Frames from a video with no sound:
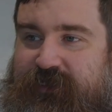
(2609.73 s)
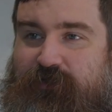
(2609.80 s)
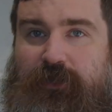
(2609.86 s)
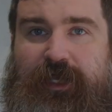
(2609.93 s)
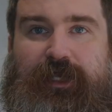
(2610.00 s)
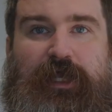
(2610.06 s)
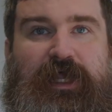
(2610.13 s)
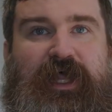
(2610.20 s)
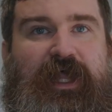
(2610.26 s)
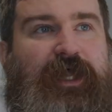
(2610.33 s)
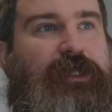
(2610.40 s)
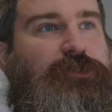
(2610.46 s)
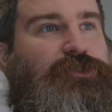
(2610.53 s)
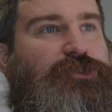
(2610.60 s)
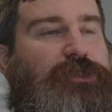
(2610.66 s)
They're like,
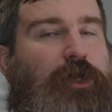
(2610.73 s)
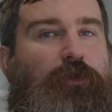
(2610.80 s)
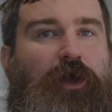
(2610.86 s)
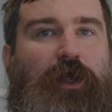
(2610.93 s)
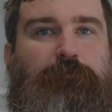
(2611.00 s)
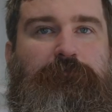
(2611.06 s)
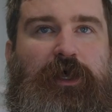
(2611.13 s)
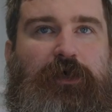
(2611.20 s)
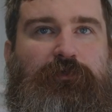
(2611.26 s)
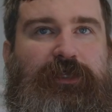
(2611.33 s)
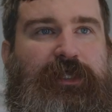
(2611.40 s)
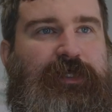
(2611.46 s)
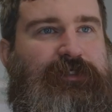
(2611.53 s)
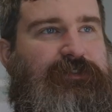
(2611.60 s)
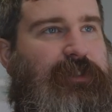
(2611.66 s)
it's so
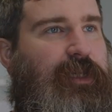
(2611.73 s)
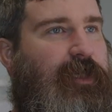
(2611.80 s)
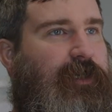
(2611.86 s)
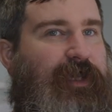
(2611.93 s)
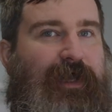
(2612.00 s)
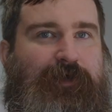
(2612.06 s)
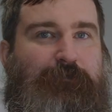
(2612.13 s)
harmonious. Look at it.